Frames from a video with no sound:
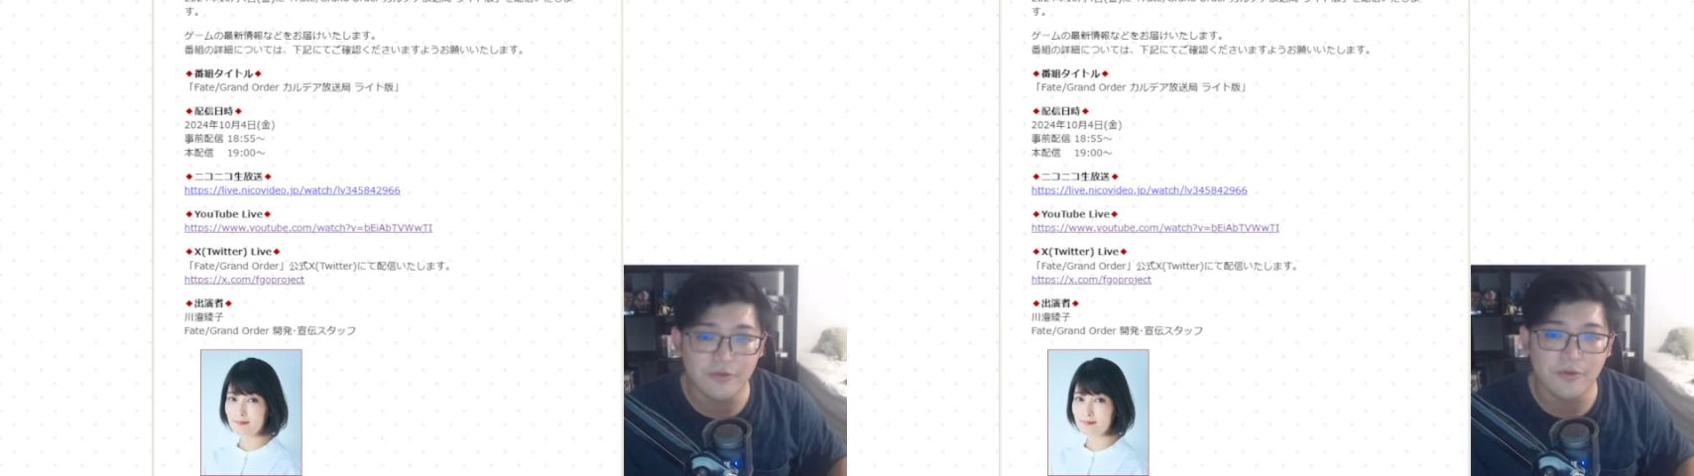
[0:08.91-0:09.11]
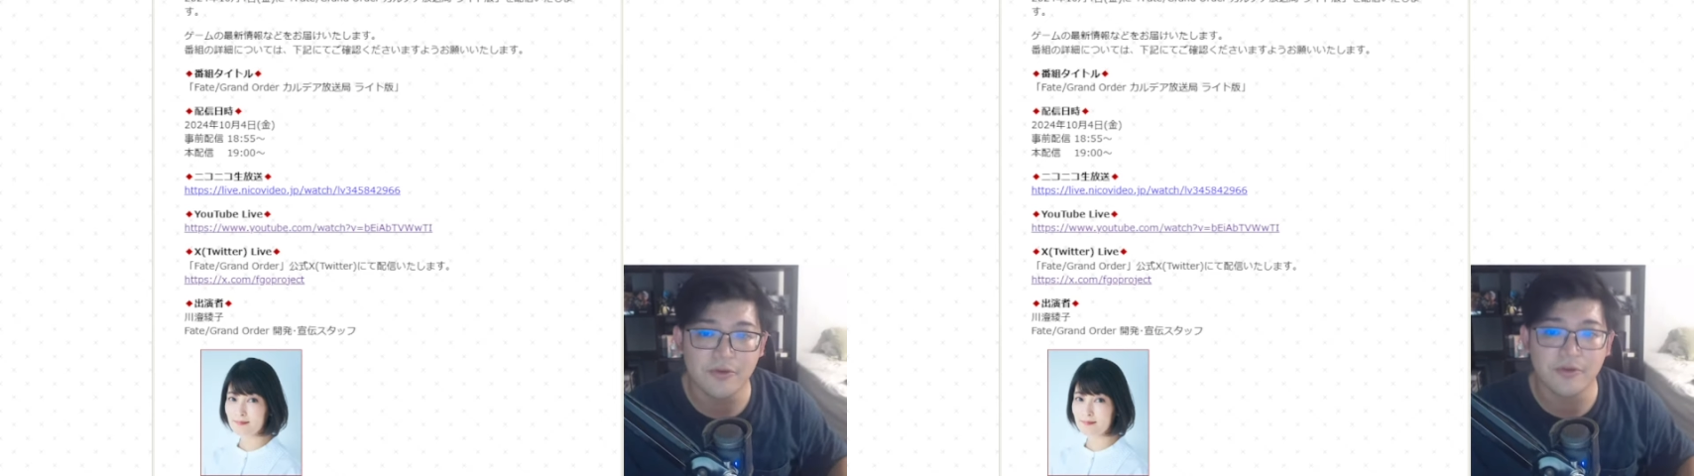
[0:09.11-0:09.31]

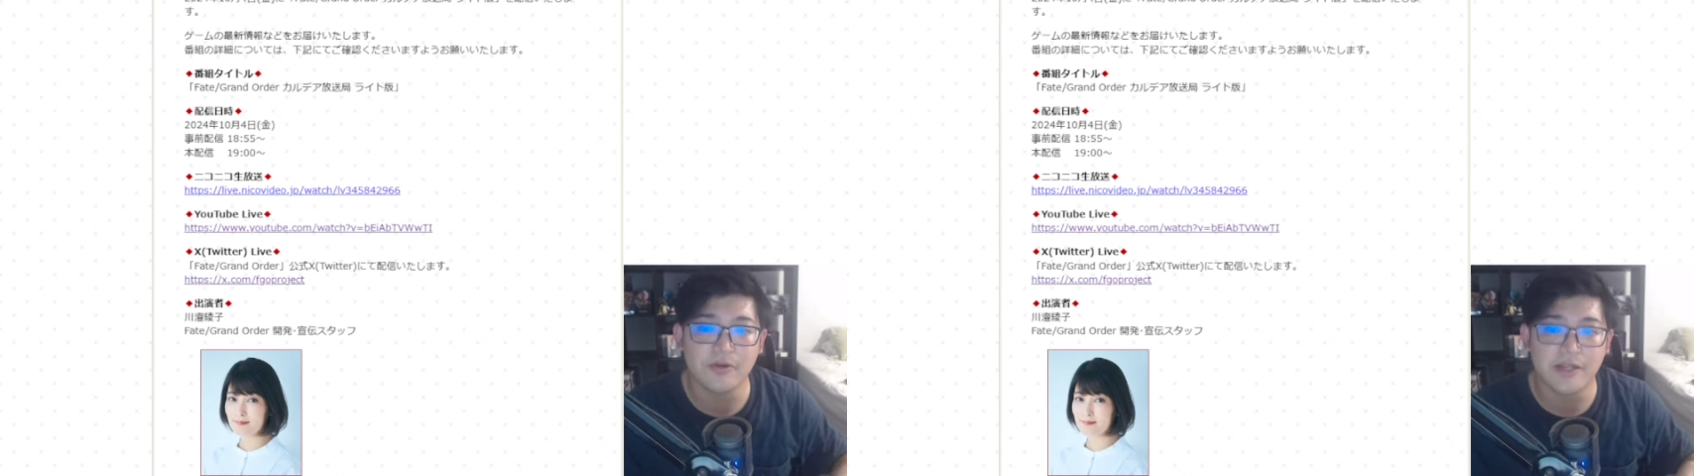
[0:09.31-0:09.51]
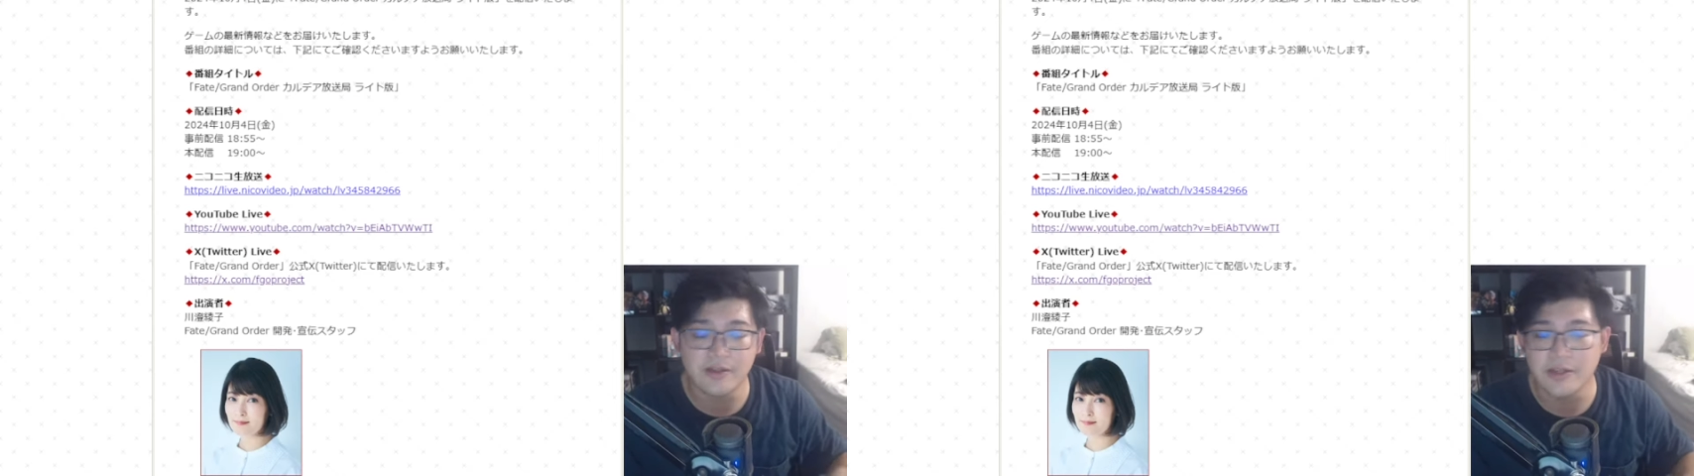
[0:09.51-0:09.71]
Order
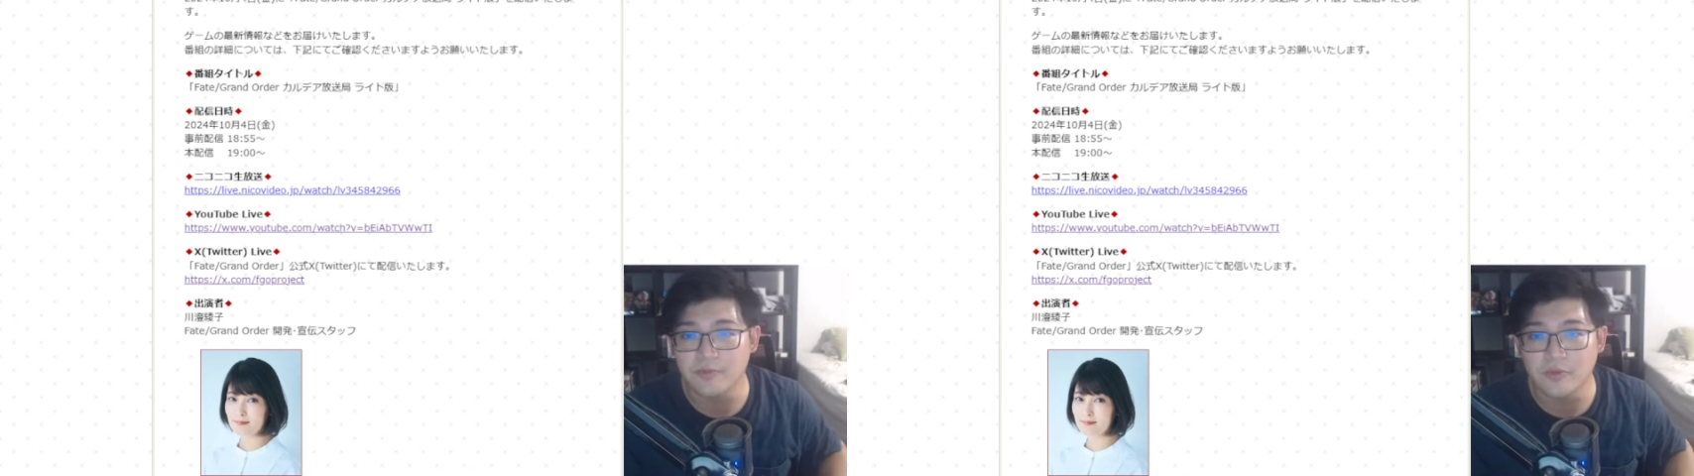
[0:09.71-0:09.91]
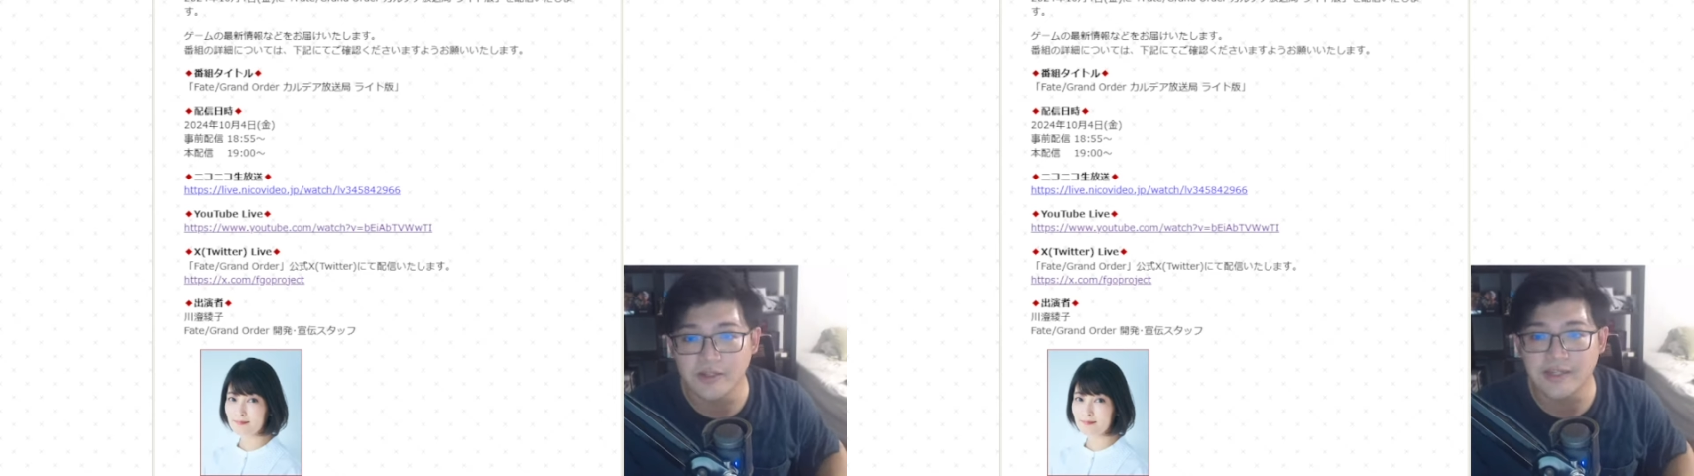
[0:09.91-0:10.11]
Chaldea
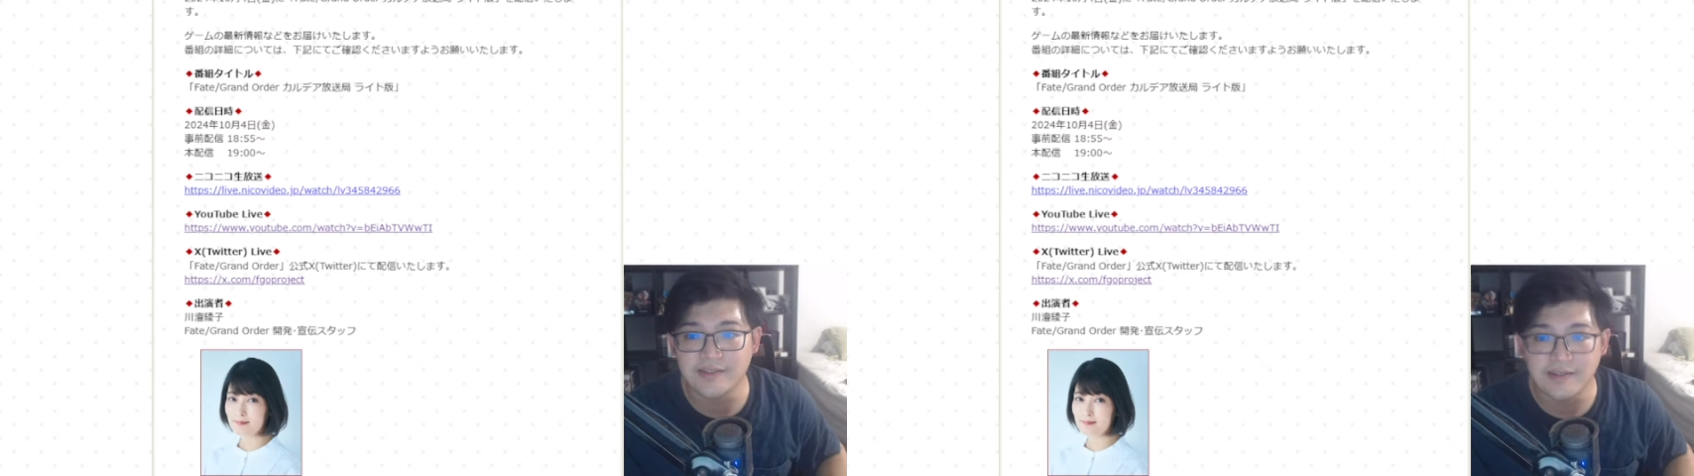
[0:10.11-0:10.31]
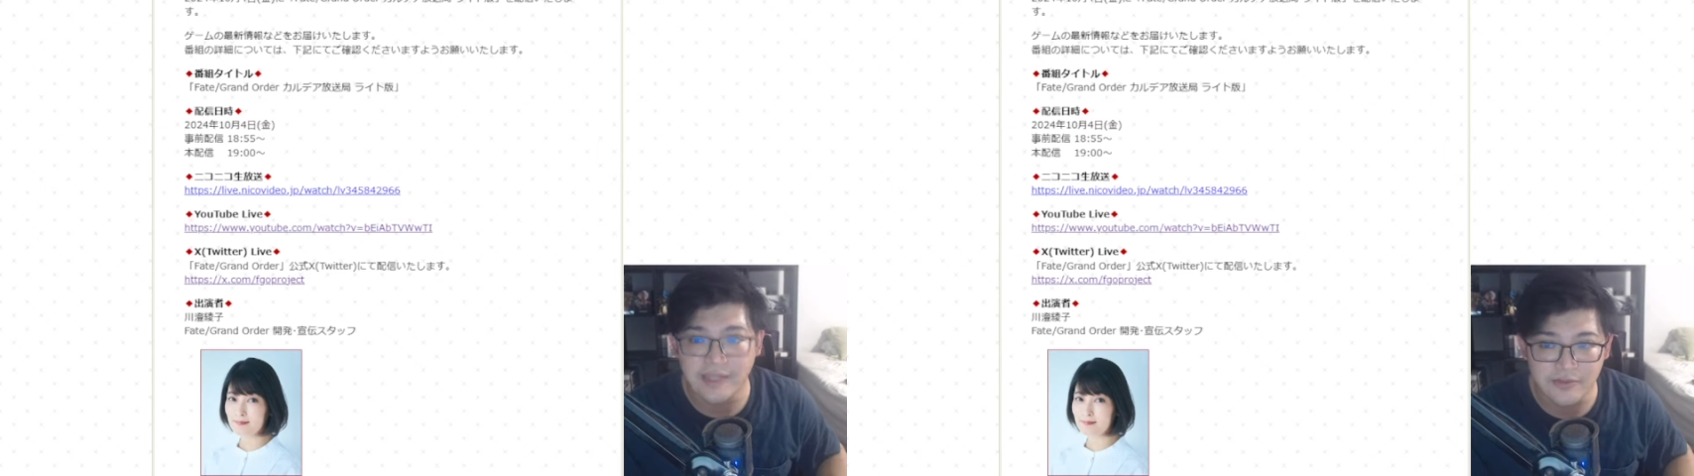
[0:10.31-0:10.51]

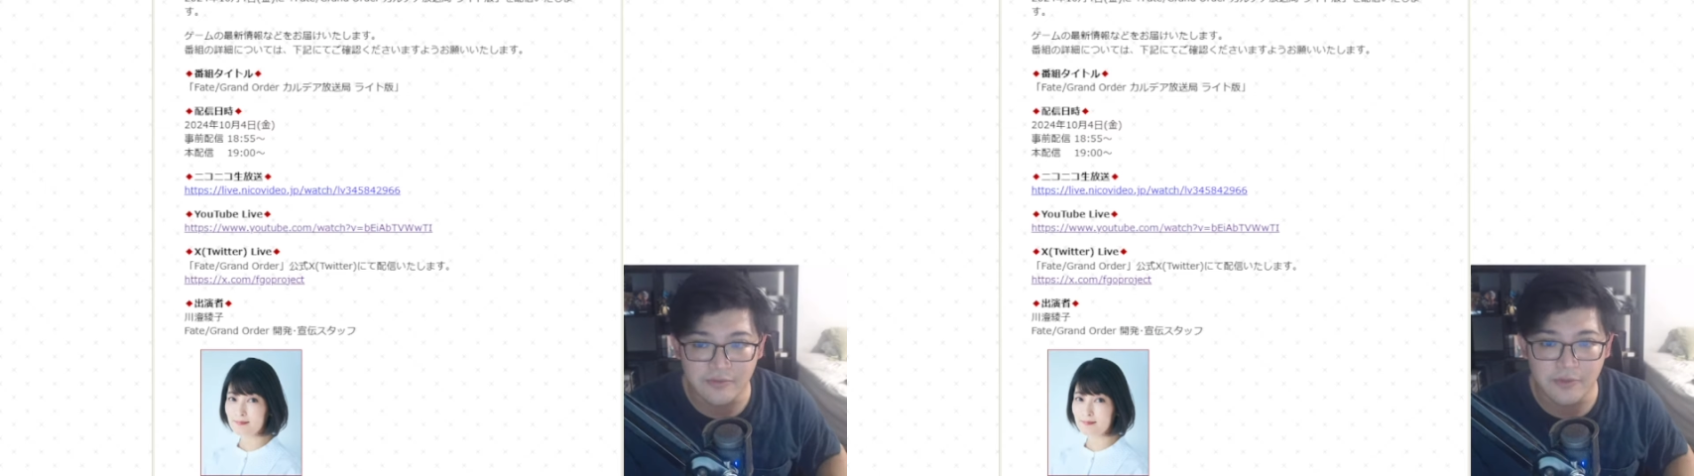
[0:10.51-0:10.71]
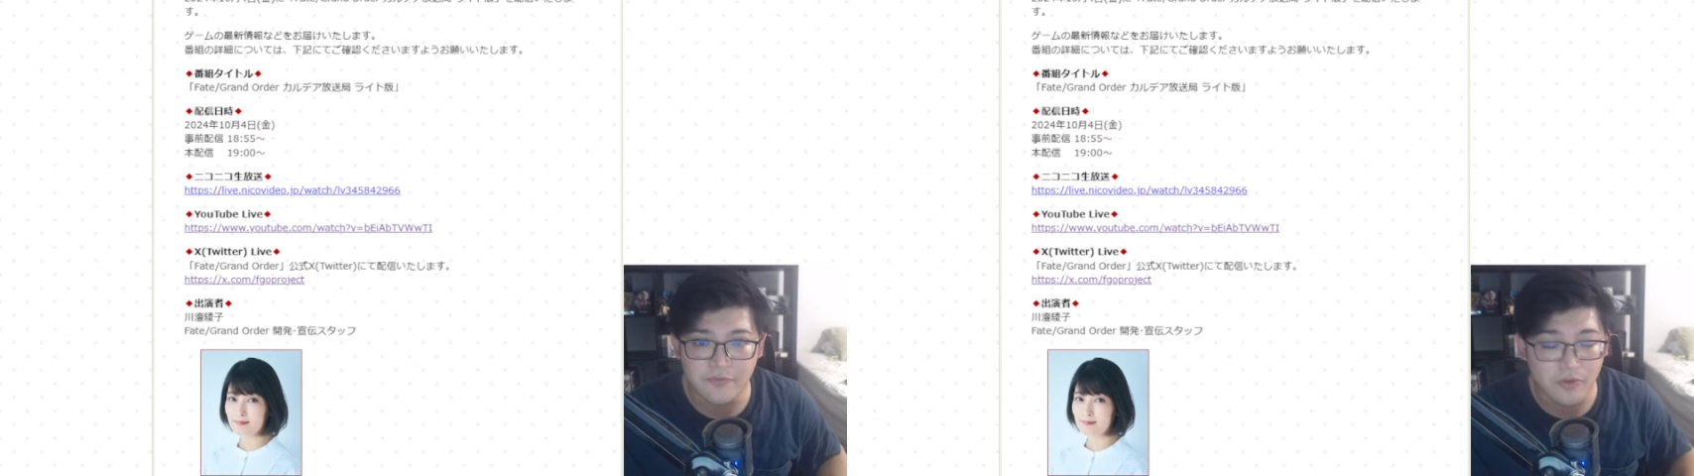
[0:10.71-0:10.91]
broadcast light stream